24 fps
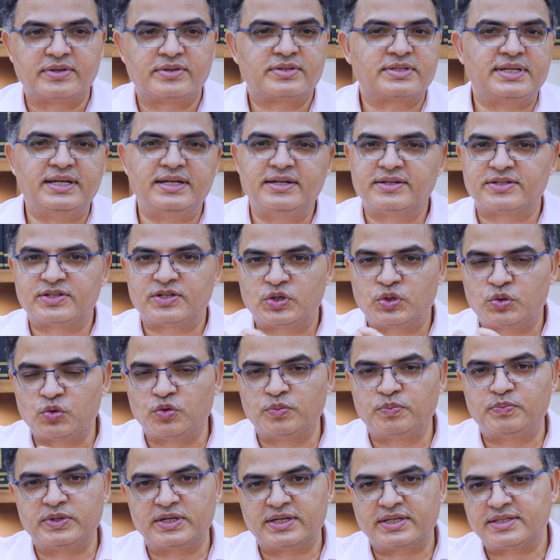Since
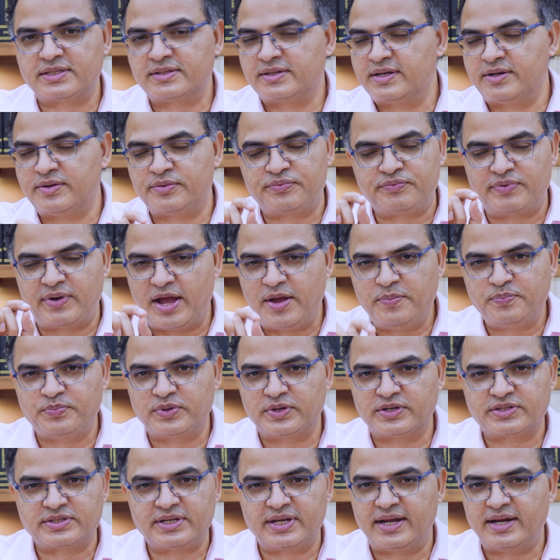2%,
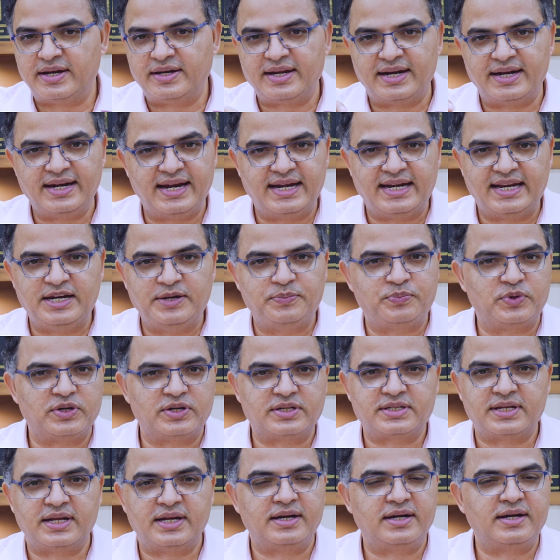5% and
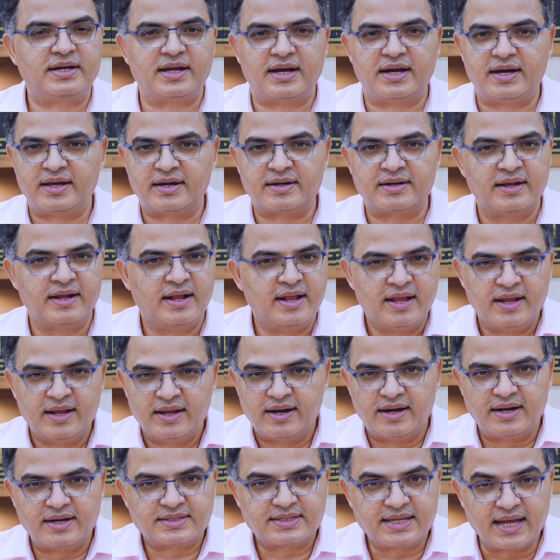18% are,
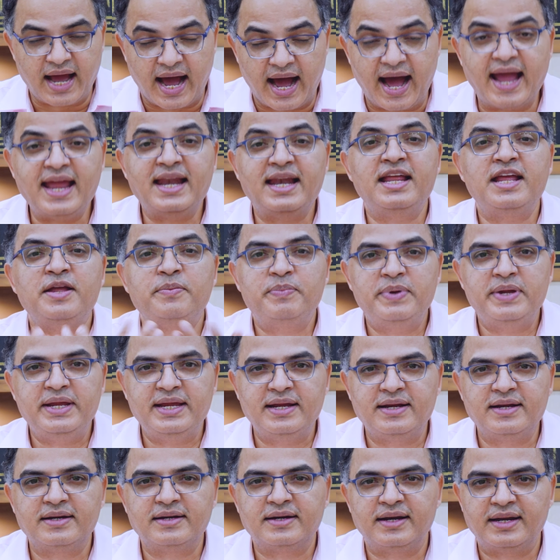let's say, highly
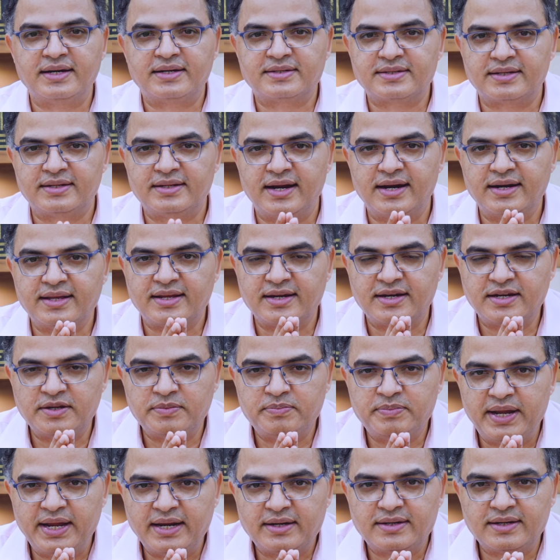being, let's say that
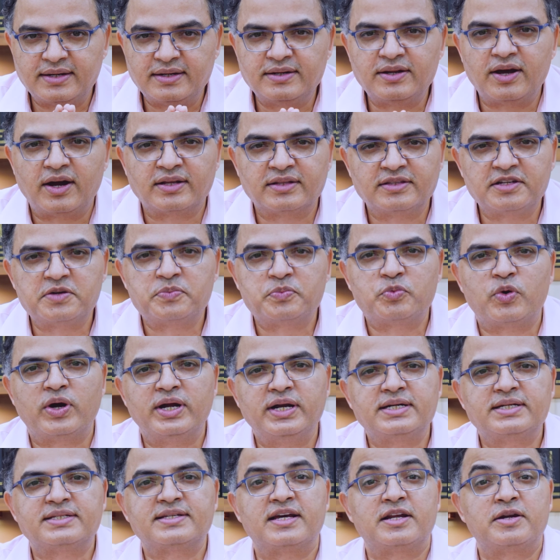debated, other
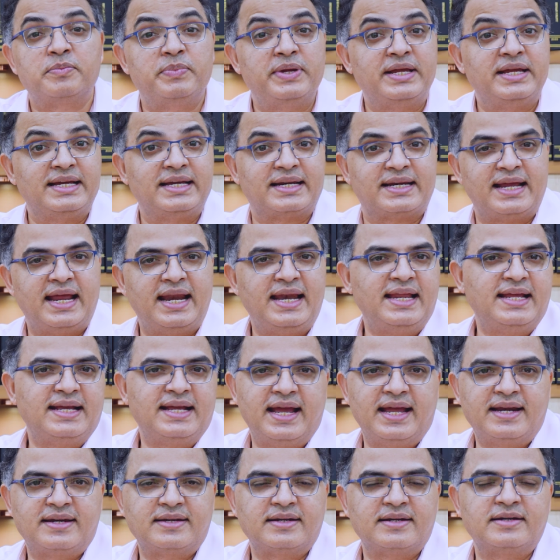points are being
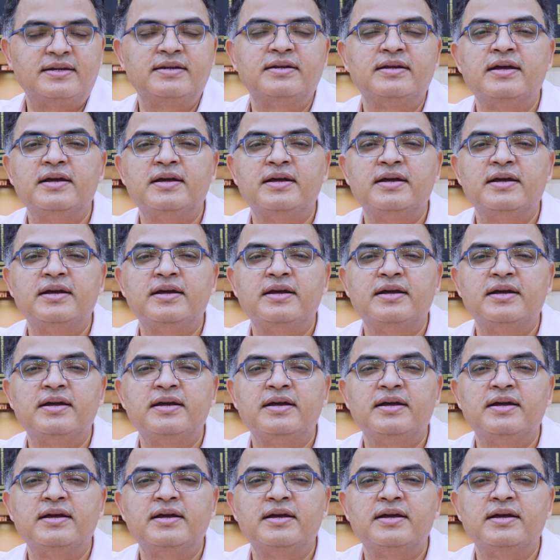relegated,